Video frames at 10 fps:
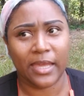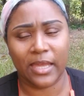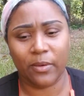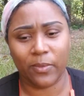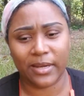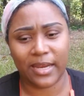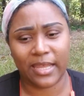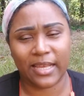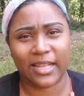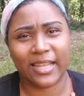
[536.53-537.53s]
And one
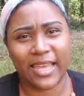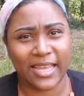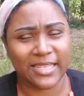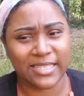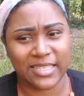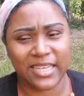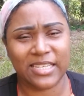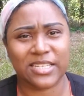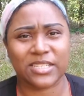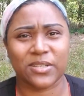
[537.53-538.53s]
day in class, he
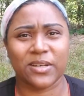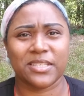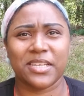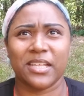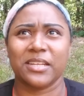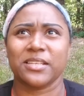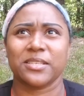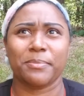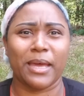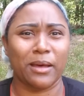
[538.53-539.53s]
just started telling us
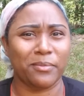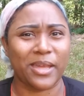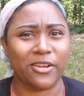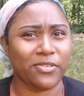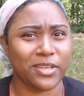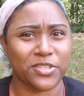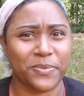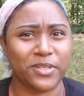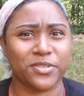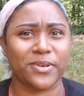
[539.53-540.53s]
about African
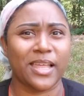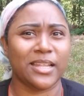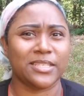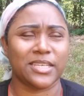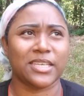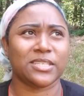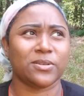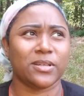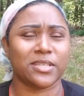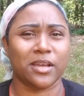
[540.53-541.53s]
spirituality. He
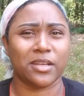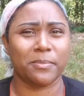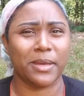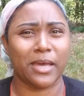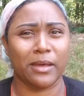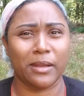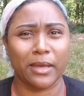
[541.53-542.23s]
started talking about